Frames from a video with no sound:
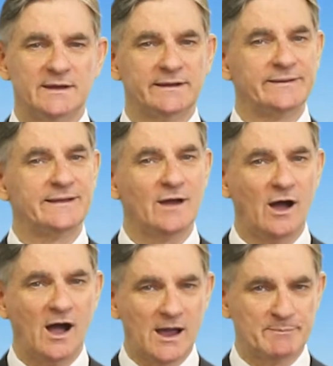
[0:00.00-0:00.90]
in the
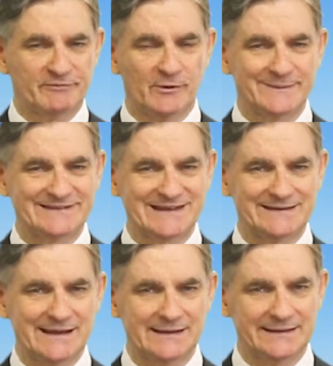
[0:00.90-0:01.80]
High Performance
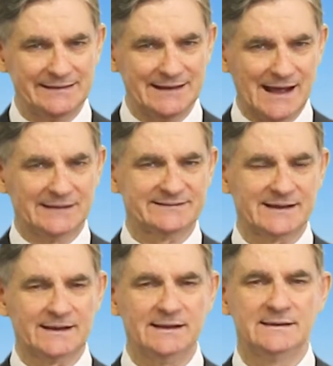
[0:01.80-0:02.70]
Center in
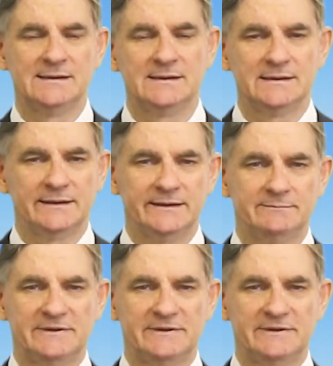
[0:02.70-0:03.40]
Akasaka, in